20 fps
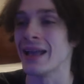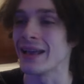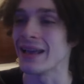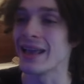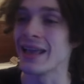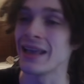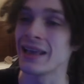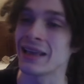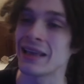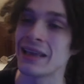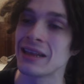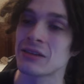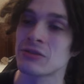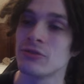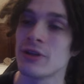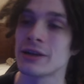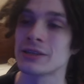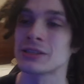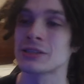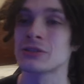it gets
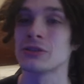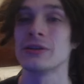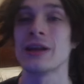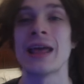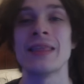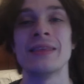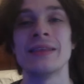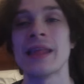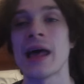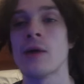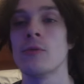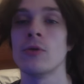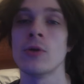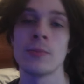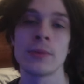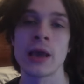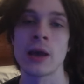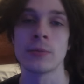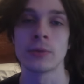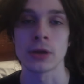registered, and then I
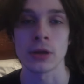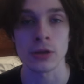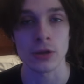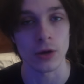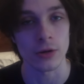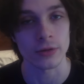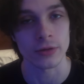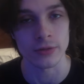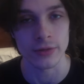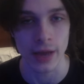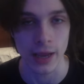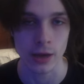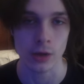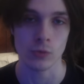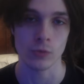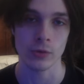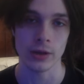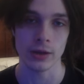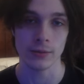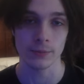won't be able to start till
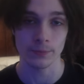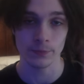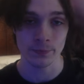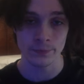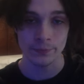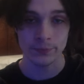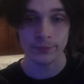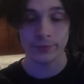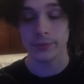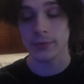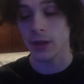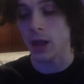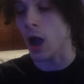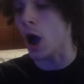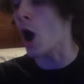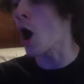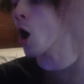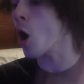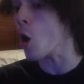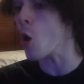next week.
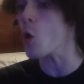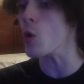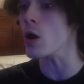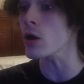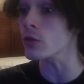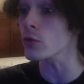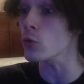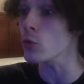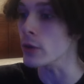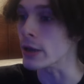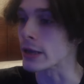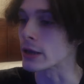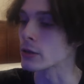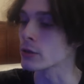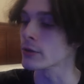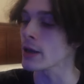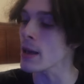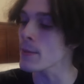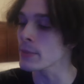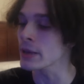A whole other week.
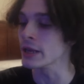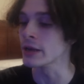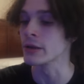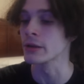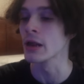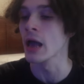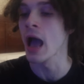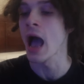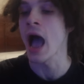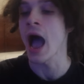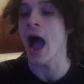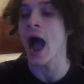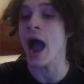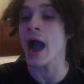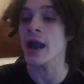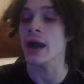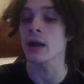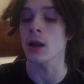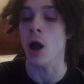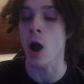So that means
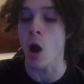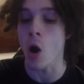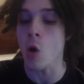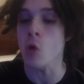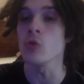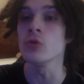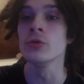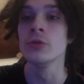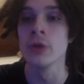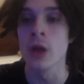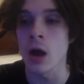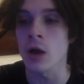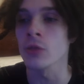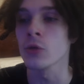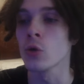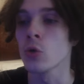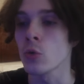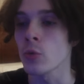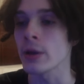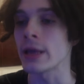I got a whole
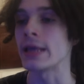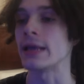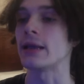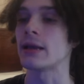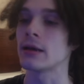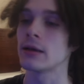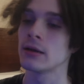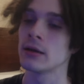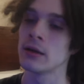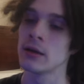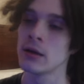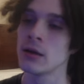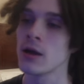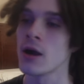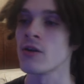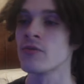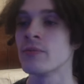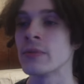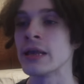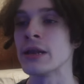nother week
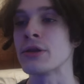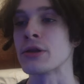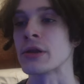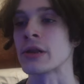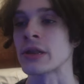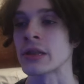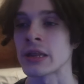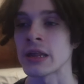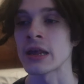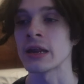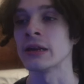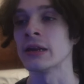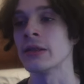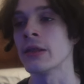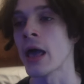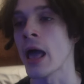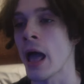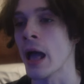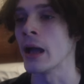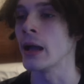of me just sitting
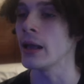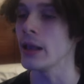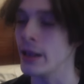in the